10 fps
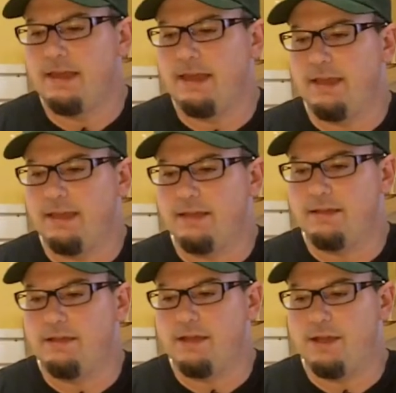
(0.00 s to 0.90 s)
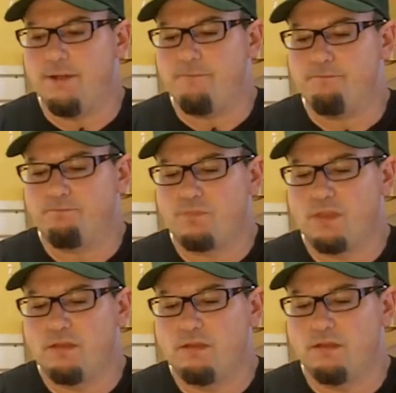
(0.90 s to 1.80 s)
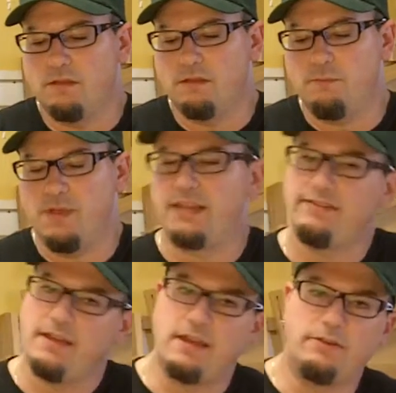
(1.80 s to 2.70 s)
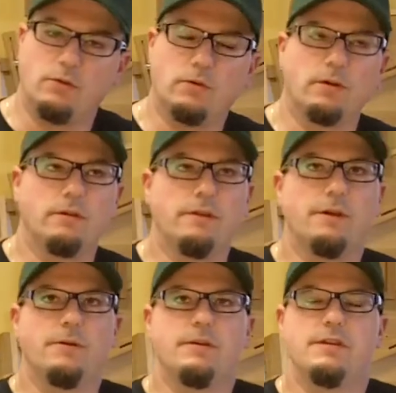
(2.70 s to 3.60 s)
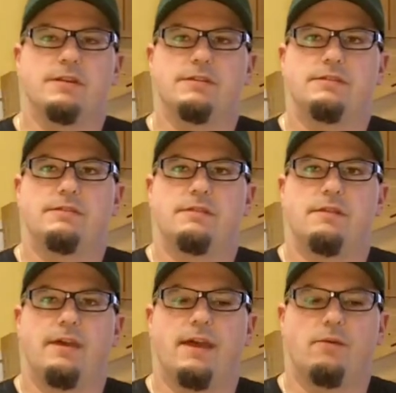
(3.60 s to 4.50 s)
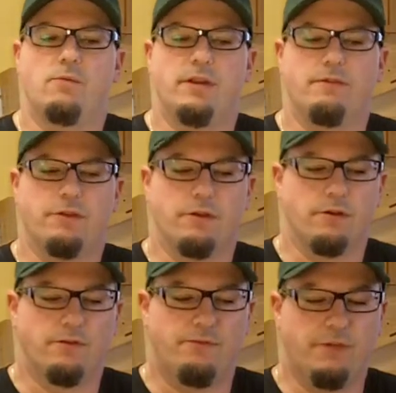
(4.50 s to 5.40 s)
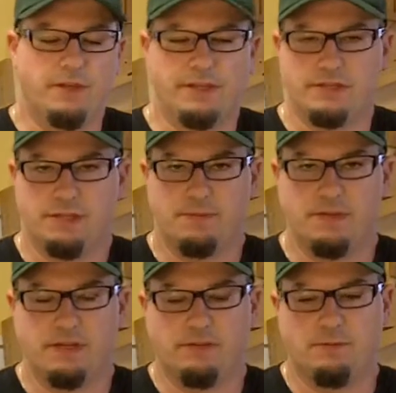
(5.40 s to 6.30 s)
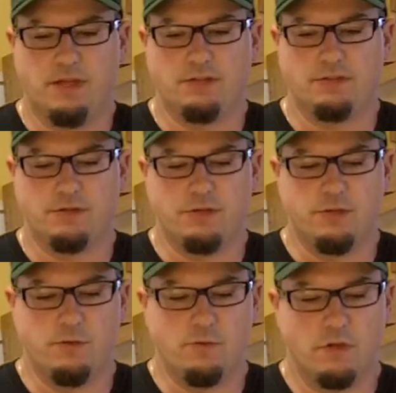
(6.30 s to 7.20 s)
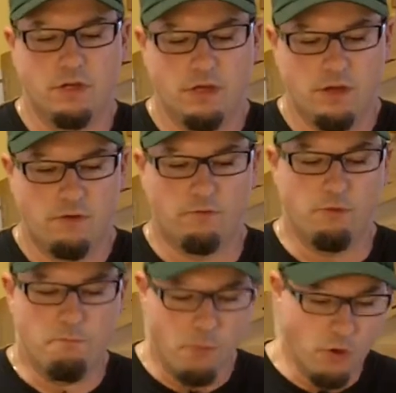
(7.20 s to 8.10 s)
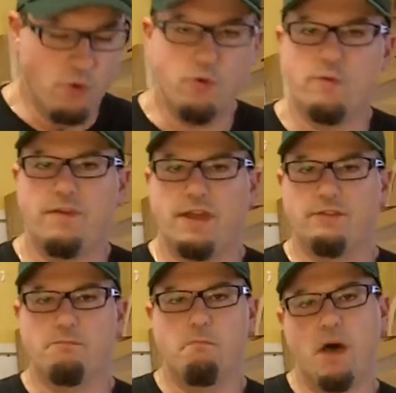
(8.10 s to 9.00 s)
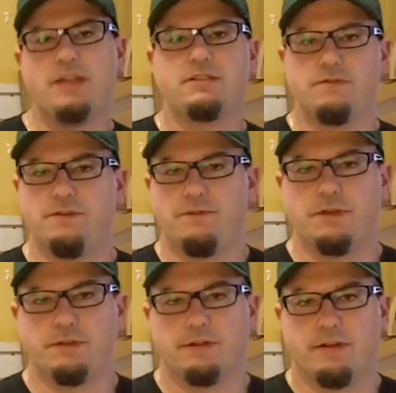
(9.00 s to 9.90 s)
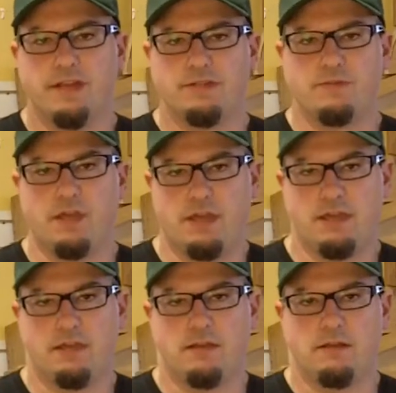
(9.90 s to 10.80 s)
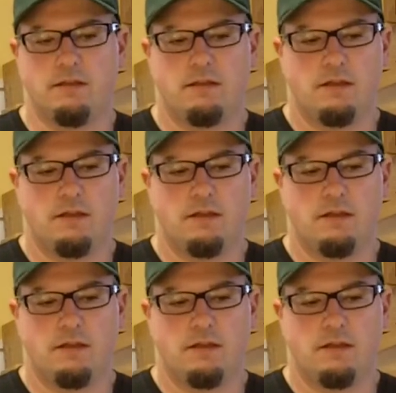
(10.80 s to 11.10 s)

And the biggest thing I told her though is that whenever you're filling something is make sure you remove as much of the filler as you can